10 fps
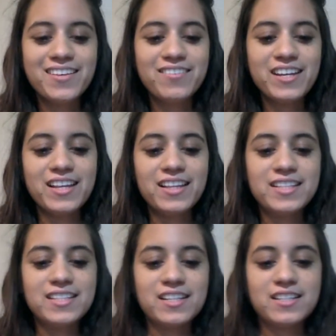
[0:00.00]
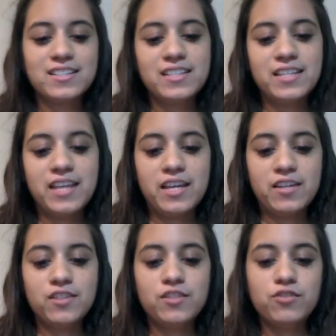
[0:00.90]
Realistic
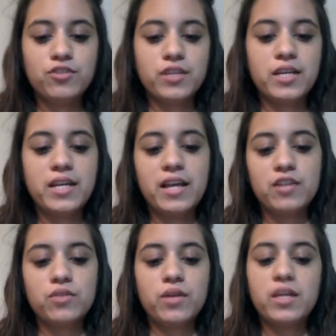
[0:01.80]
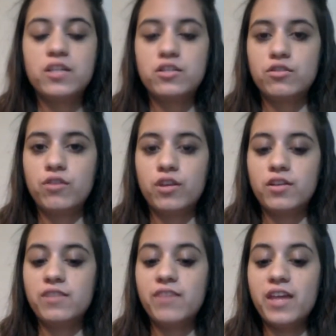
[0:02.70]
tales usually connect to a
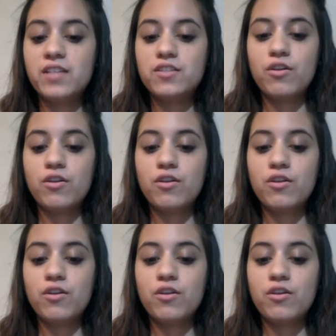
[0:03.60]
historical event